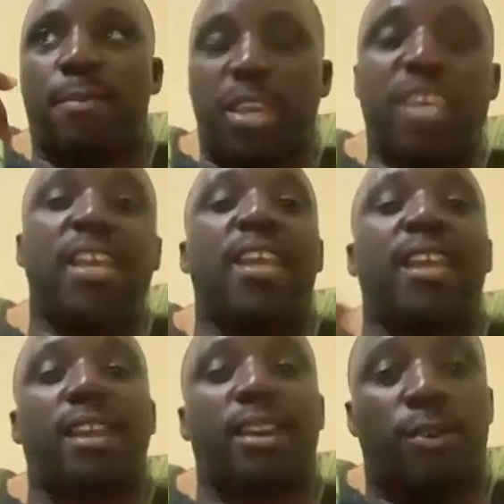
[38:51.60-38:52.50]

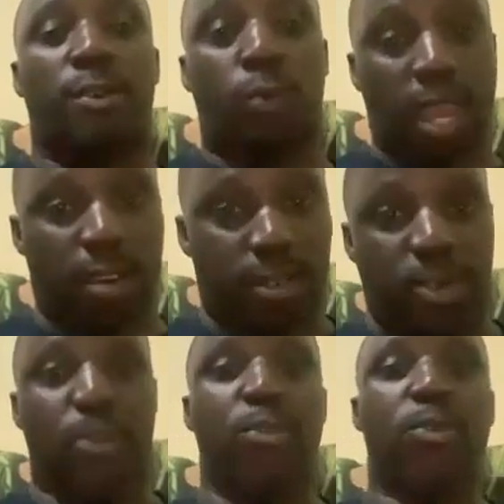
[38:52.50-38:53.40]
being well
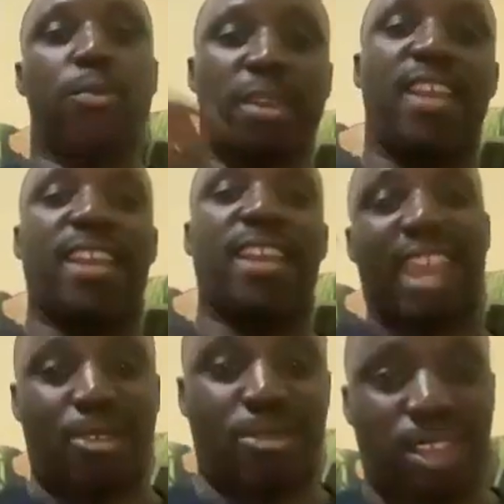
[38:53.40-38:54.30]
or being
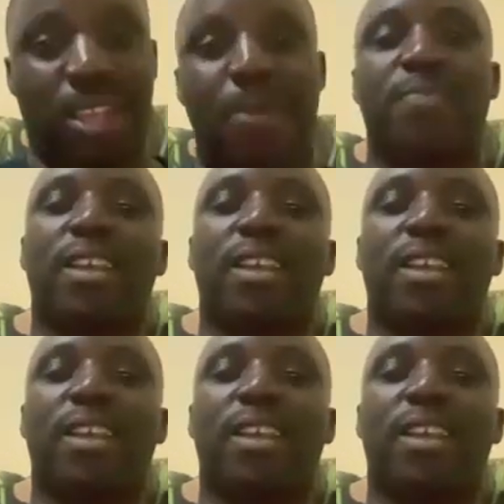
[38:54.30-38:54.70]
healthy.